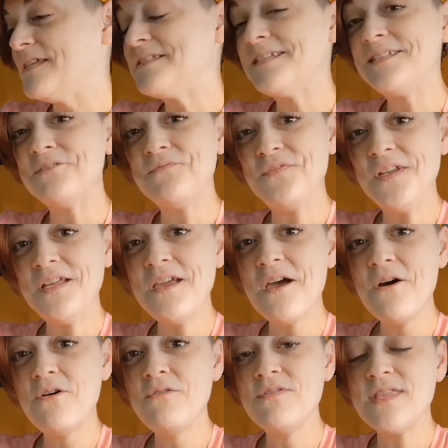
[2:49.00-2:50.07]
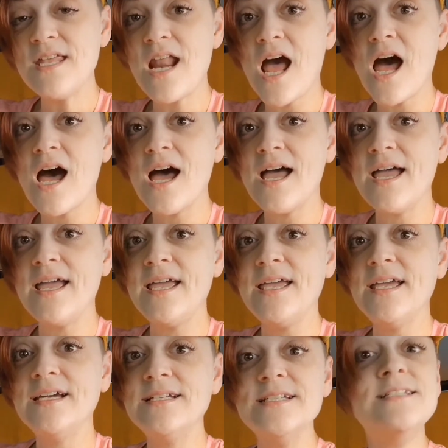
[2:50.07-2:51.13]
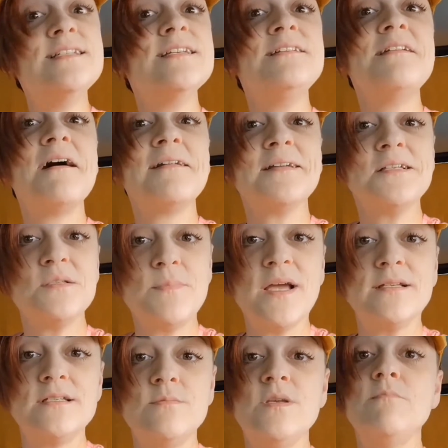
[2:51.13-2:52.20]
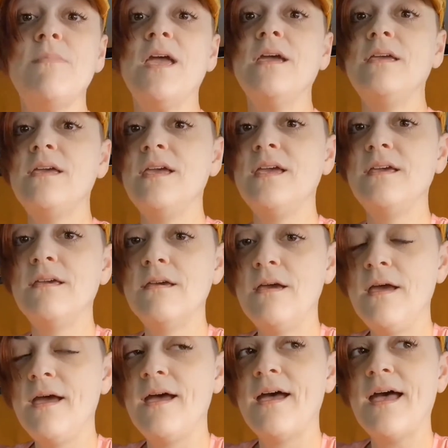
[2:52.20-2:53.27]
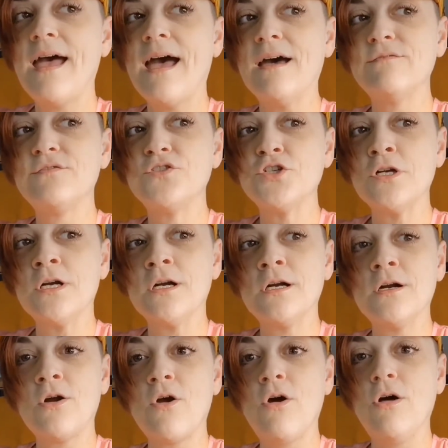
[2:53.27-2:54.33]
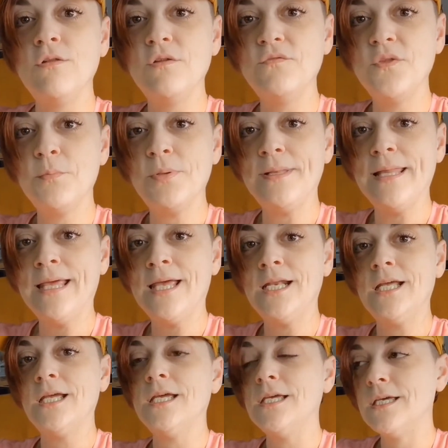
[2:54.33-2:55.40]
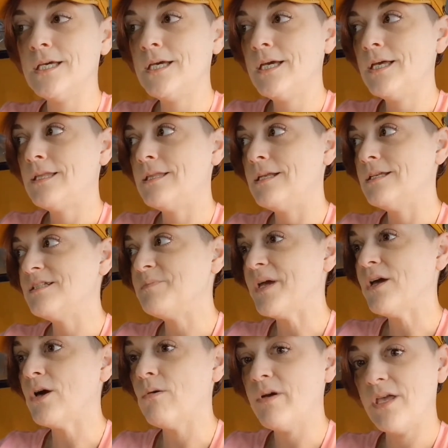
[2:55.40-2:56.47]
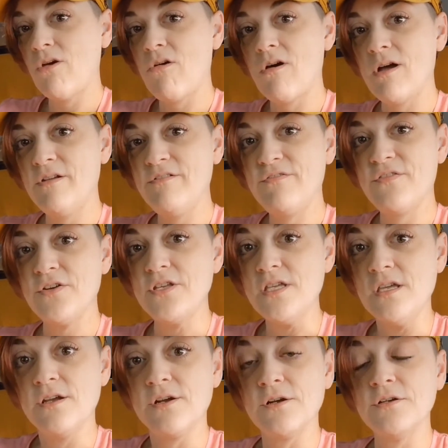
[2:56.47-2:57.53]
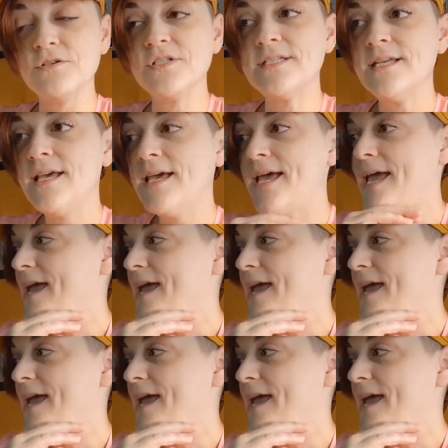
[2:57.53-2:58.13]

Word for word: this is a video that I did not expect to be making after all of the planning that has been going on for years